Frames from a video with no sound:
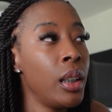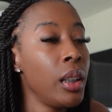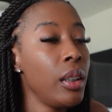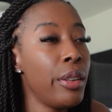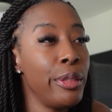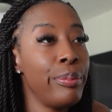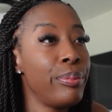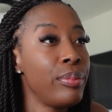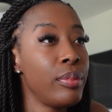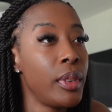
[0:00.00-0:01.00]
you know,
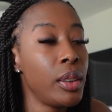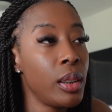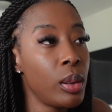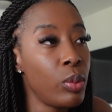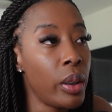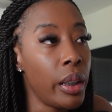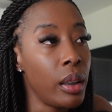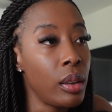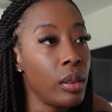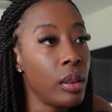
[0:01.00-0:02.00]
that's just
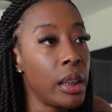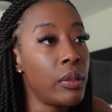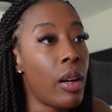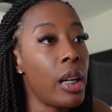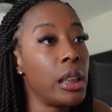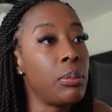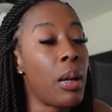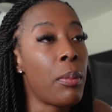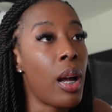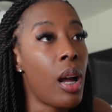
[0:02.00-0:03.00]
what, as far as
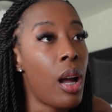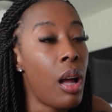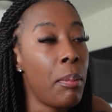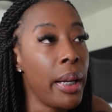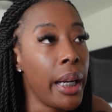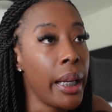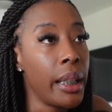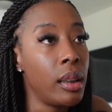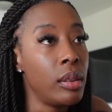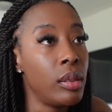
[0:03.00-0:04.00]
my mom
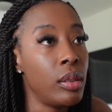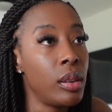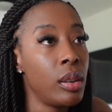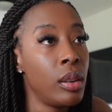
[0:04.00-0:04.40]
and